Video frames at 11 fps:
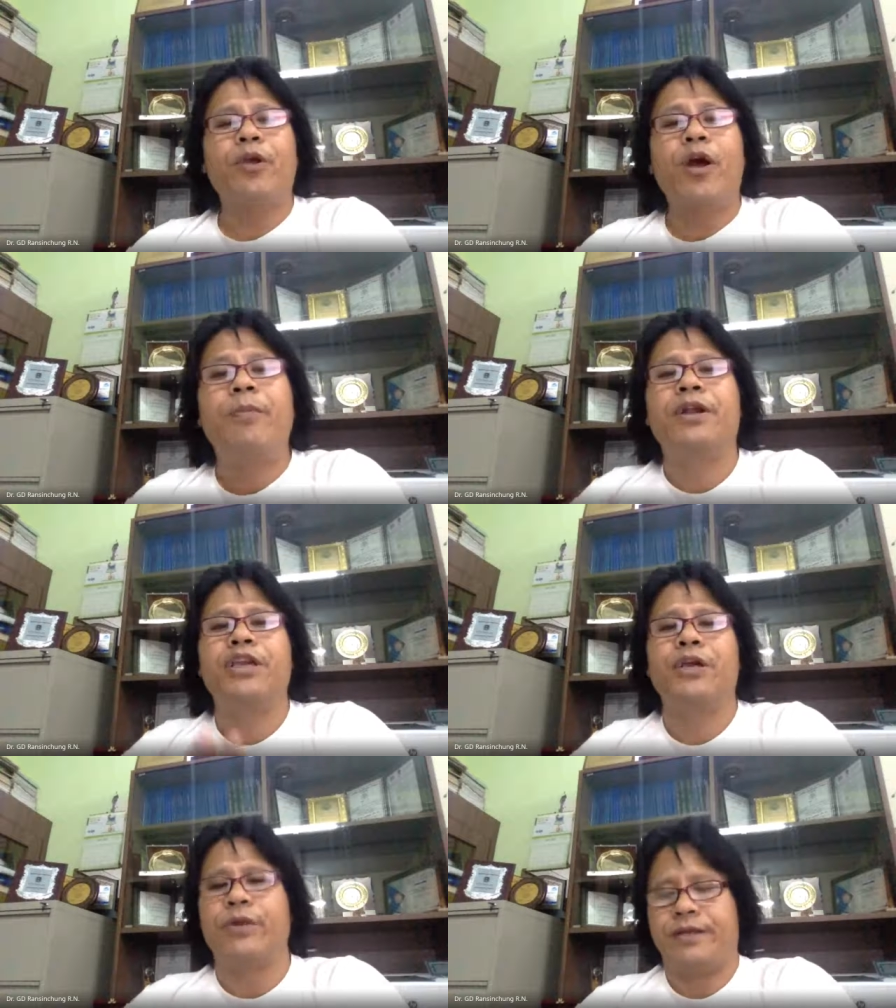proper
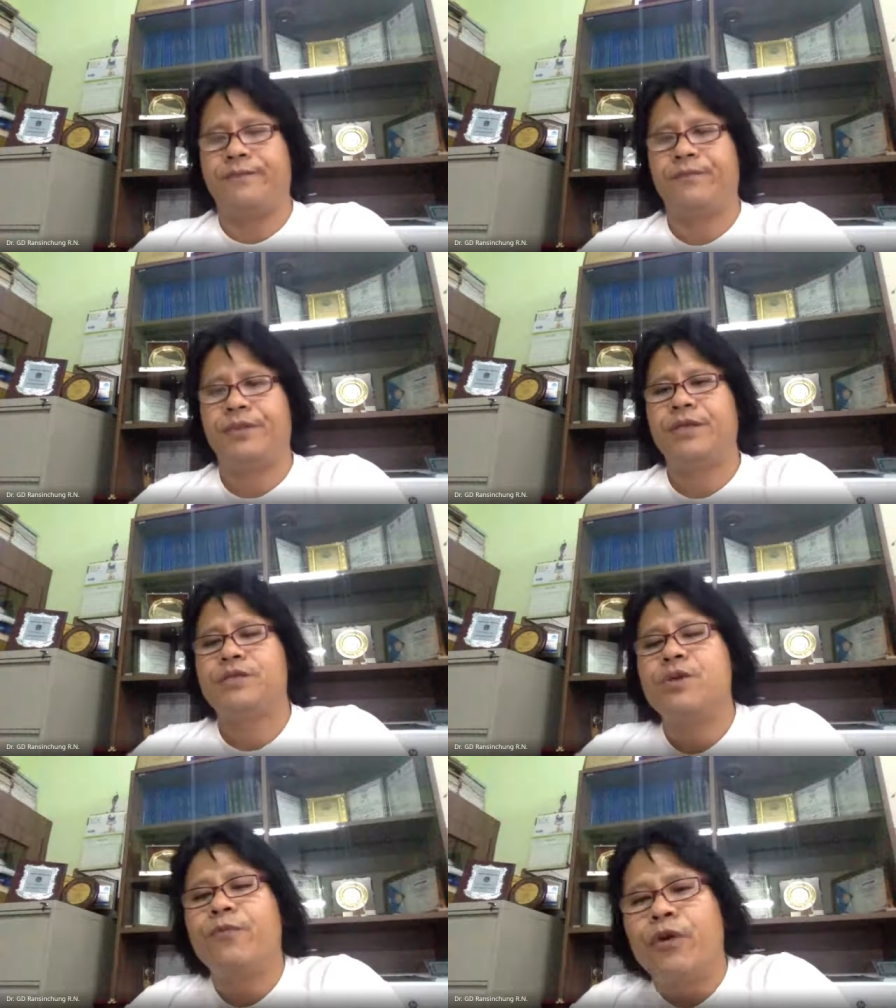curing.
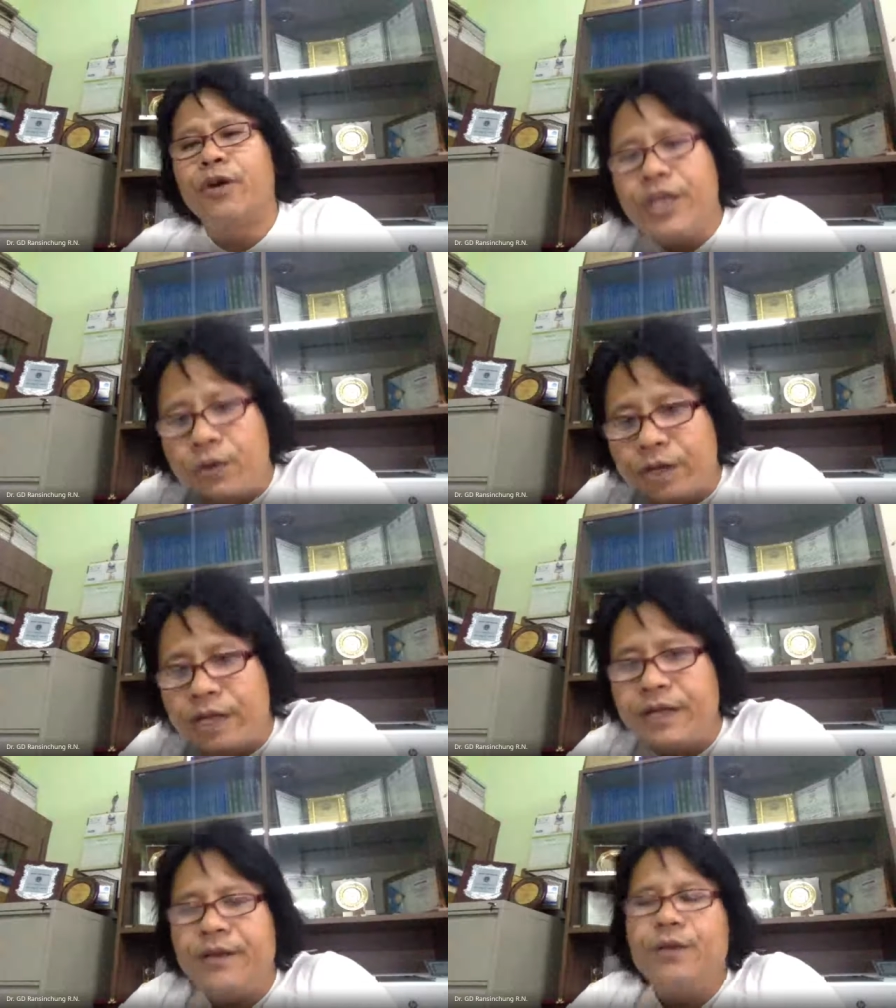So for
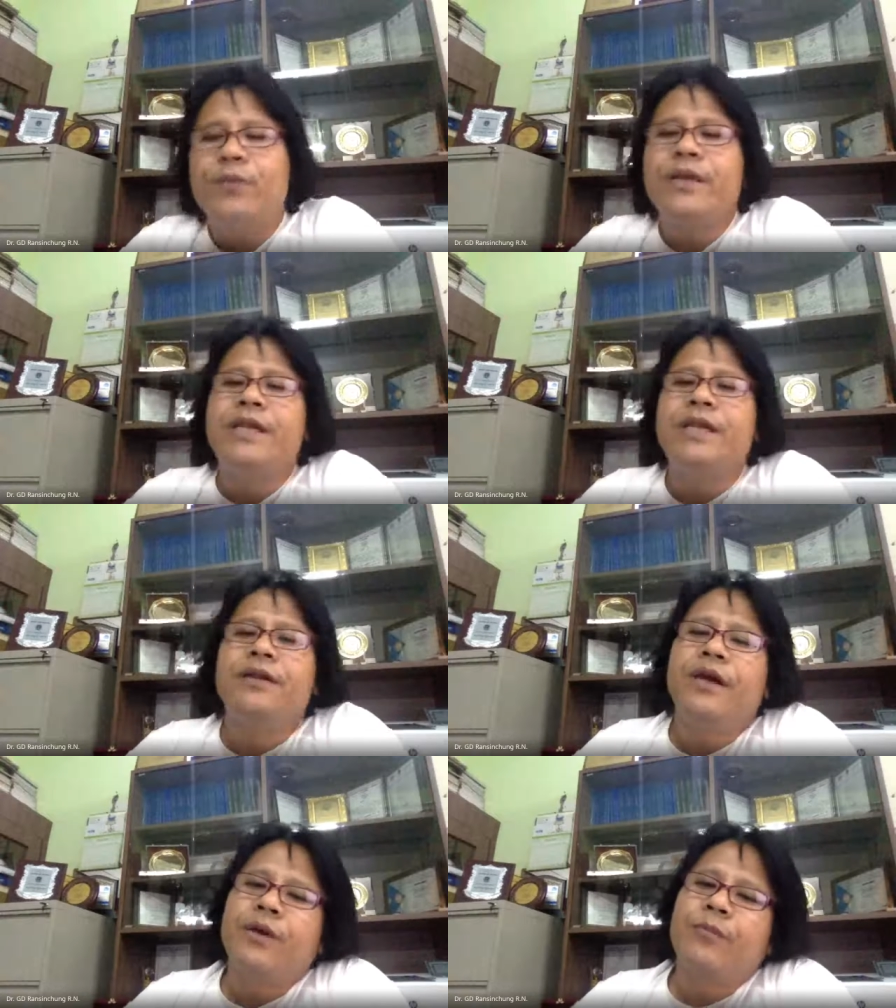curing, we
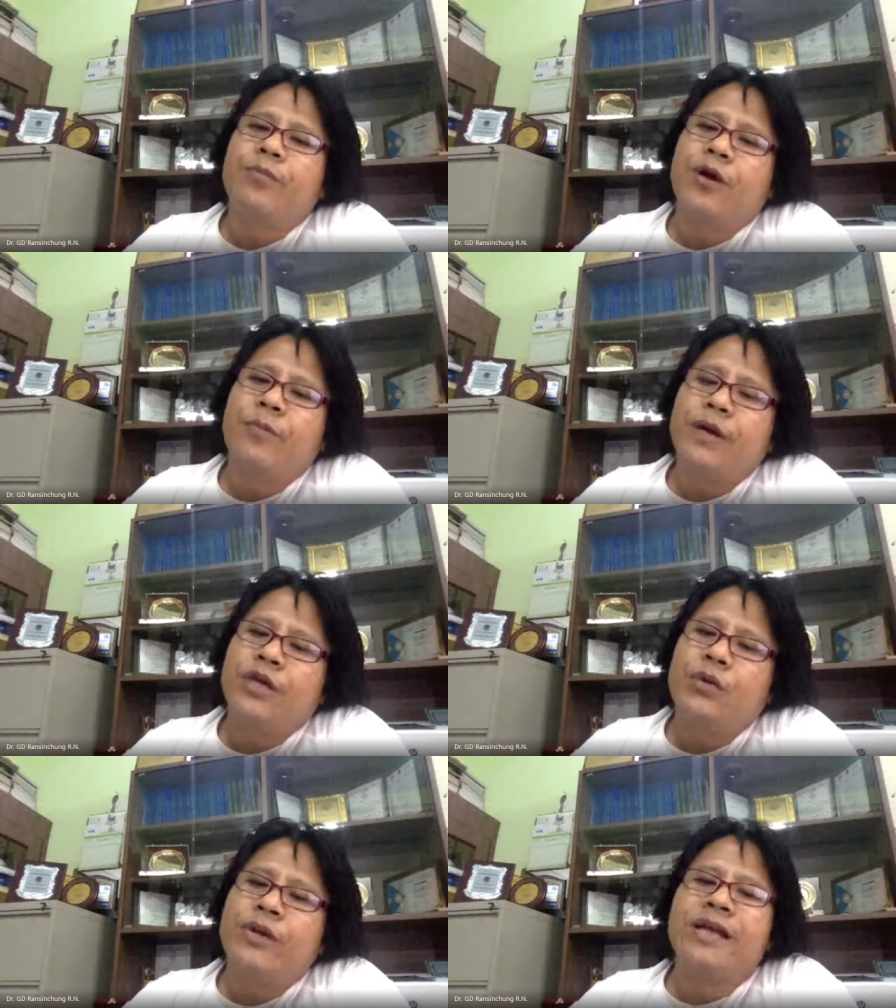need proper
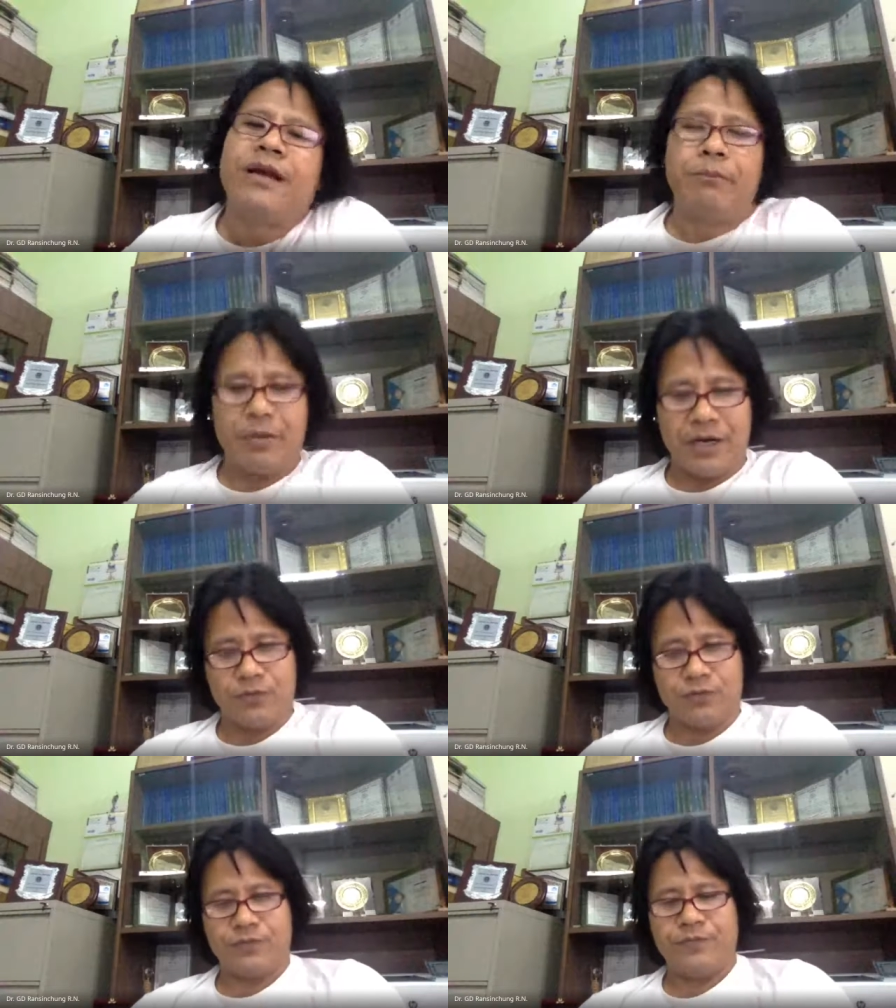curing compound.